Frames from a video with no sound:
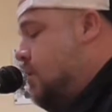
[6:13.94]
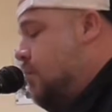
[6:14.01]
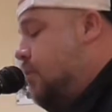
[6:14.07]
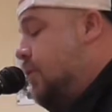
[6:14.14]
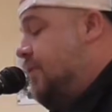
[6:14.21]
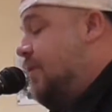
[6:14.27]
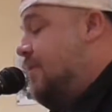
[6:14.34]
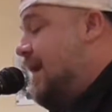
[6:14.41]

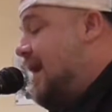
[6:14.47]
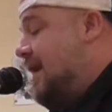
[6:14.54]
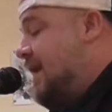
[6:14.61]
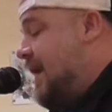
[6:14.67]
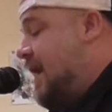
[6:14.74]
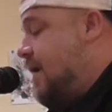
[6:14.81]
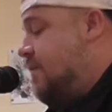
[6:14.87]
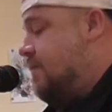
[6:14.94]
Put the bat
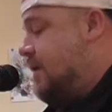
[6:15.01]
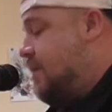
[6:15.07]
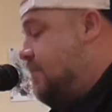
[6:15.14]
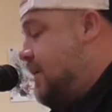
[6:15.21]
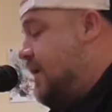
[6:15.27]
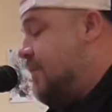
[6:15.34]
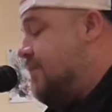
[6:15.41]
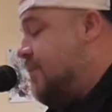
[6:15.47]
down and
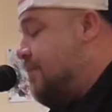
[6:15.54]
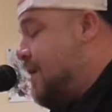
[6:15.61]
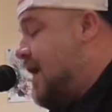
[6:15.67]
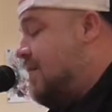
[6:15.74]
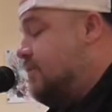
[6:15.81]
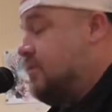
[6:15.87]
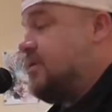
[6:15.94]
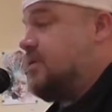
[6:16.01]
pick up the
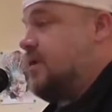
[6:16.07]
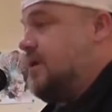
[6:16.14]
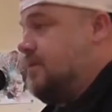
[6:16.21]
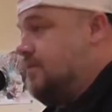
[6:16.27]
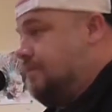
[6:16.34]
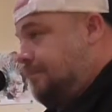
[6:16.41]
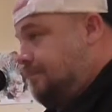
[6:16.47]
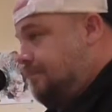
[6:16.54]
Bible,
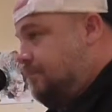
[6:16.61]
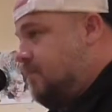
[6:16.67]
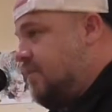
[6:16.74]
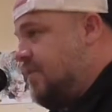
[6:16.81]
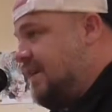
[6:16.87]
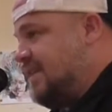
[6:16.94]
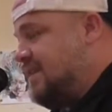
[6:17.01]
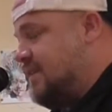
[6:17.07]
son,
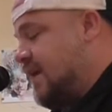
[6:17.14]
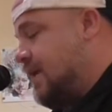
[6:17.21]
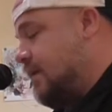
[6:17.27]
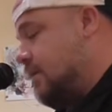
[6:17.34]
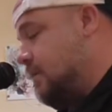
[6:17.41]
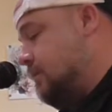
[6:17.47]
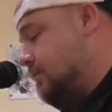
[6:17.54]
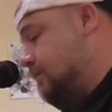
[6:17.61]
they
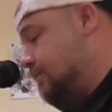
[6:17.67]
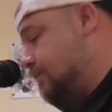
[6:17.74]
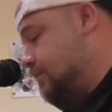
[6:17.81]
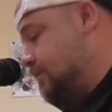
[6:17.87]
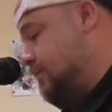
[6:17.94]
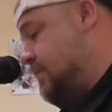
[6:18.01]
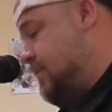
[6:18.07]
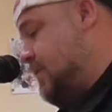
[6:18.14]
said.
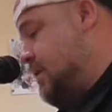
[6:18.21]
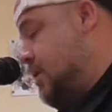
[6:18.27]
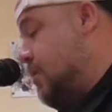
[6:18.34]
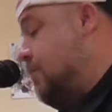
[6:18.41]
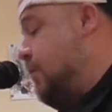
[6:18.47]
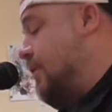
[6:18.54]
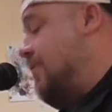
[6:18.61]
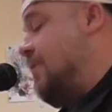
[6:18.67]

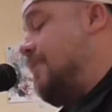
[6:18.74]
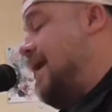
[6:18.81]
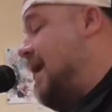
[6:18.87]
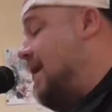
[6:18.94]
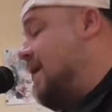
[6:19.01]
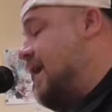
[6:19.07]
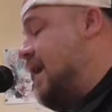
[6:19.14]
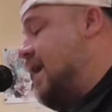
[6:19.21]
Put the
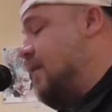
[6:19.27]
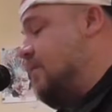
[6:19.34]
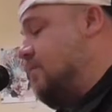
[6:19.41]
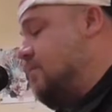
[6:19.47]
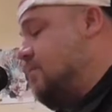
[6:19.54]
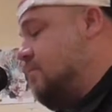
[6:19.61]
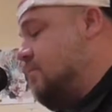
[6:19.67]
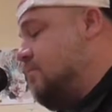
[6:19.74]
bat
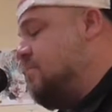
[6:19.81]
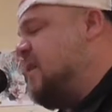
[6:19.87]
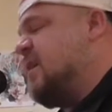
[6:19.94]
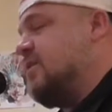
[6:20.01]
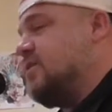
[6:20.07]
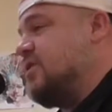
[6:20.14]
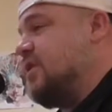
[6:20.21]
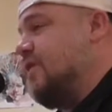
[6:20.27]
down,
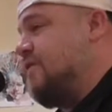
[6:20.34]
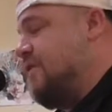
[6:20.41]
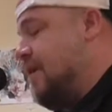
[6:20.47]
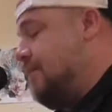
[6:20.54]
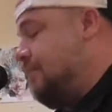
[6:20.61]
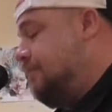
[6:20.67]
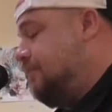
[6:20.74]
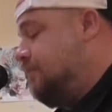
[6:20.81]
pick yourself
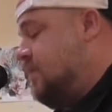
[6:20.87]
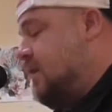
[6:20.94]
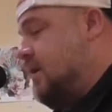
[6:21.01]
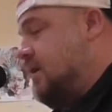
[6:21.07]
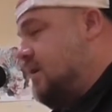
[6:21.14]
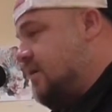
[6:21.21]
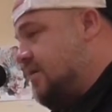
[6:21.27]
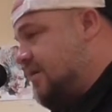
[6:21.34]
up,
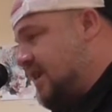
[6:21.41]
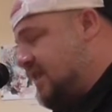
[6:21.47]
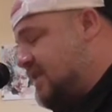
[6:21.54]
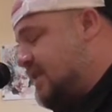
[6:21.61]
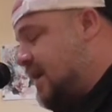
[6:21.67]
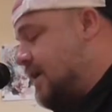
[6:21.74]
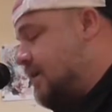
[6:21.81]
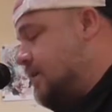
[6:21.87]
they
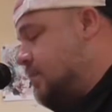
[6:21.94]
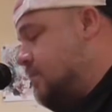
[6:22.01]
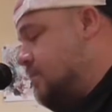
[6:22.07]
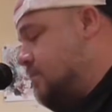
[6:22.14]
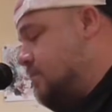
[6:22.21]
said.